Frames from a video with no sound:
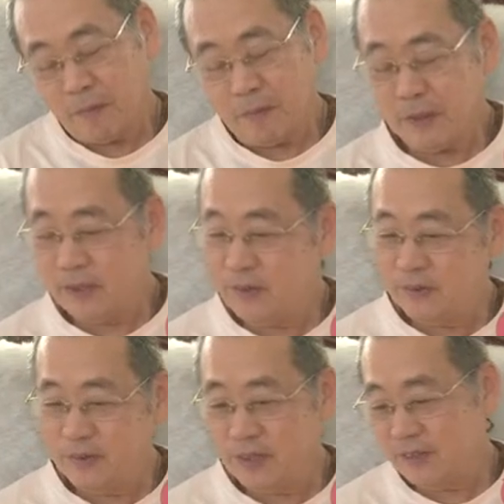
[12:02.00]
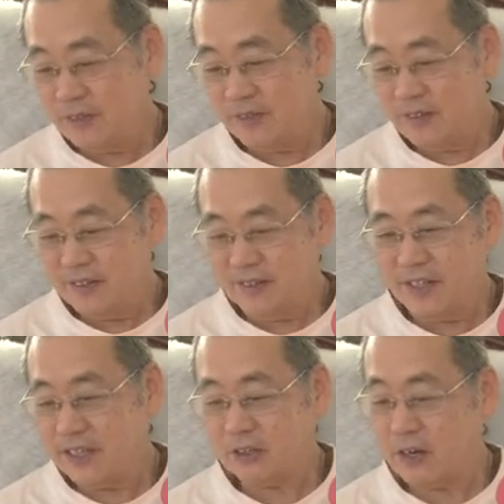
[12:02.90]
But they don't do that.
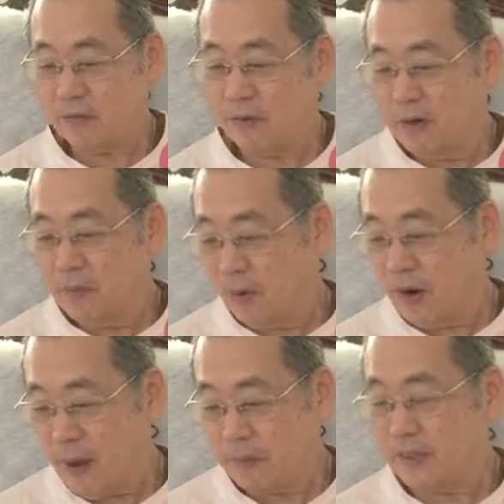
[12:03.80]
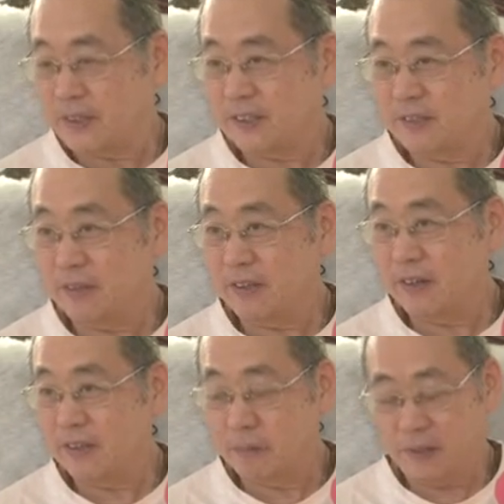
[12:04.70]
Then they try for more happiness
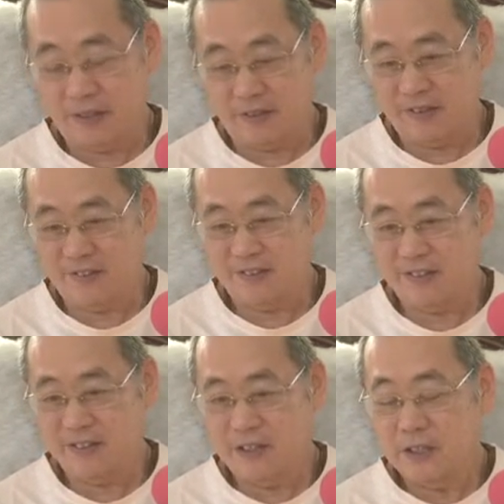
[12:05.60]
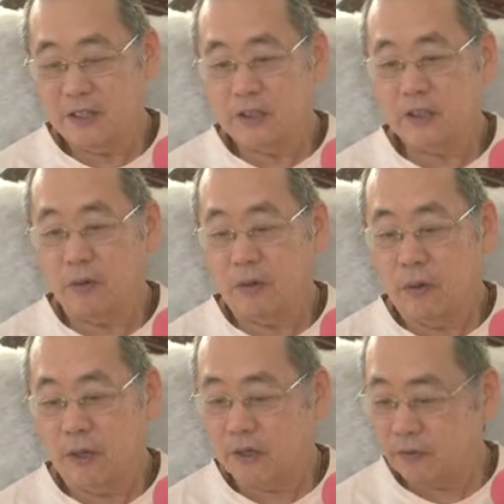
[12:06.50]
beyond the pain. So,
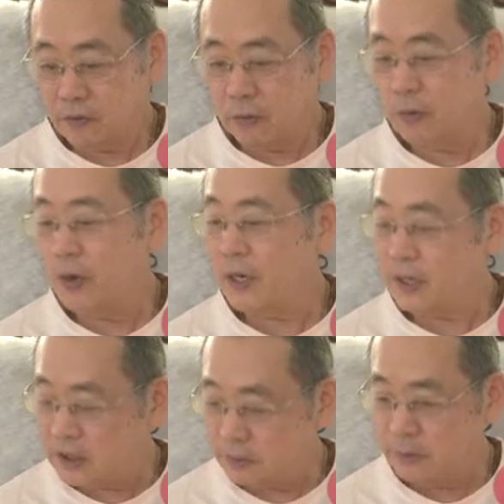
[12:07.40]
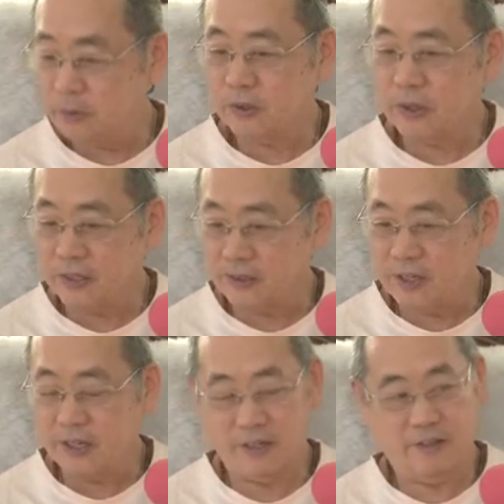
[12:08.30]
in different ways, people try to
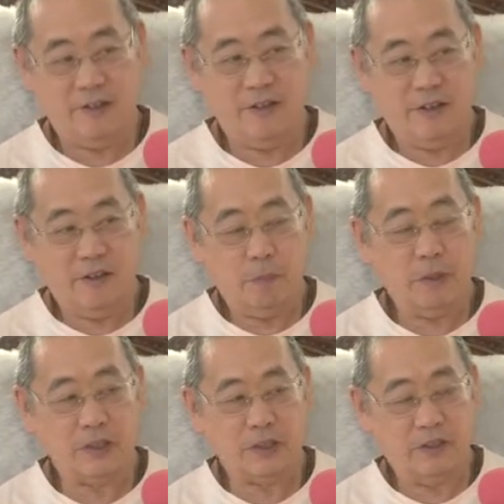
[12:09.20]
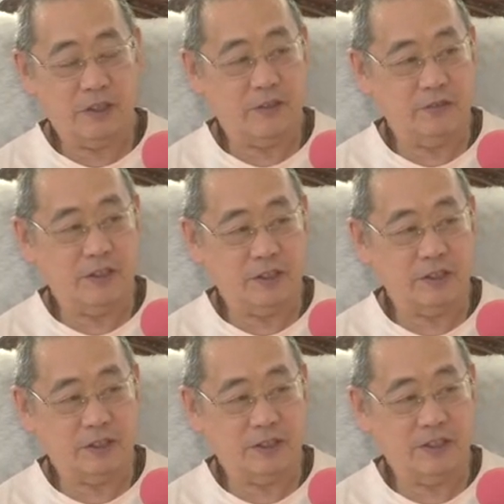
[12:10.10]
get pleasure out of
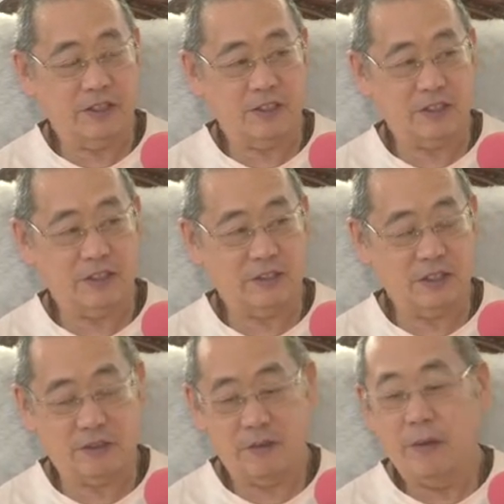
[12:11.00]
things, not just things.